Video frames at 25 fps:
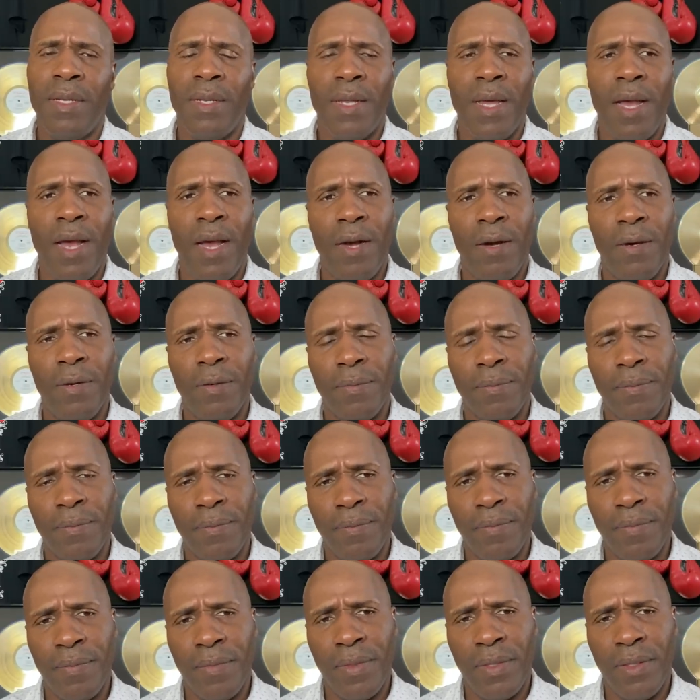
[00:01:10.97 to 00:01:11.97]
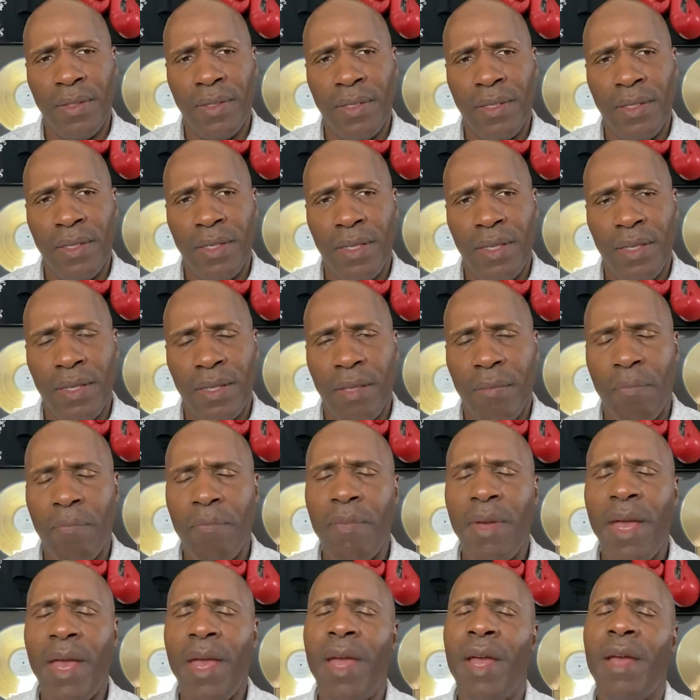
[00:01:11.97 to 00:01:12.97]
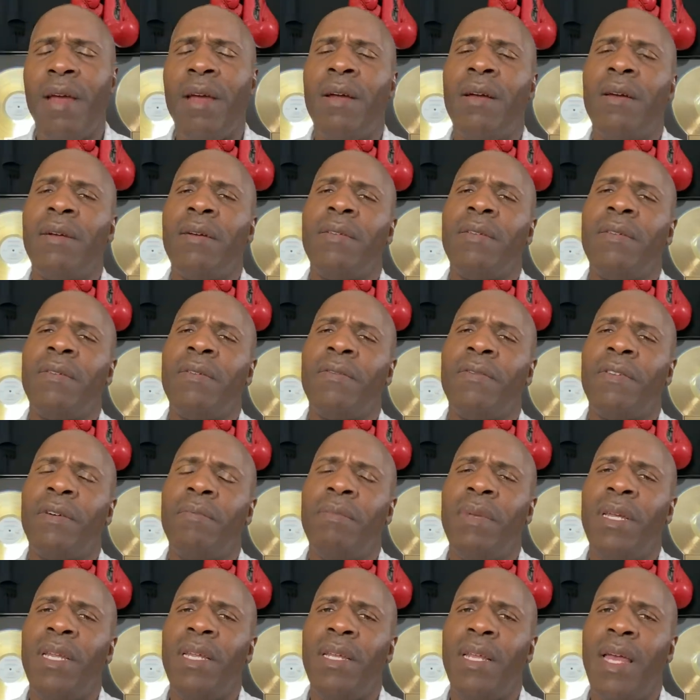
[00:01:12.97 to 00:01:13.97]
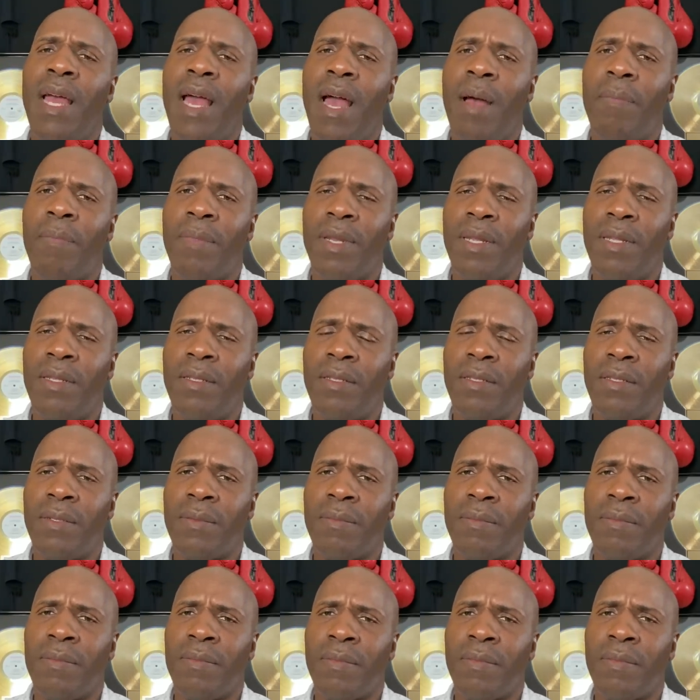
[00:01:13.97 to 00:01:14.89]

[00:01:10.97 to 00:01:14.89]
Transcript: Now, the mayor for Minneapolis,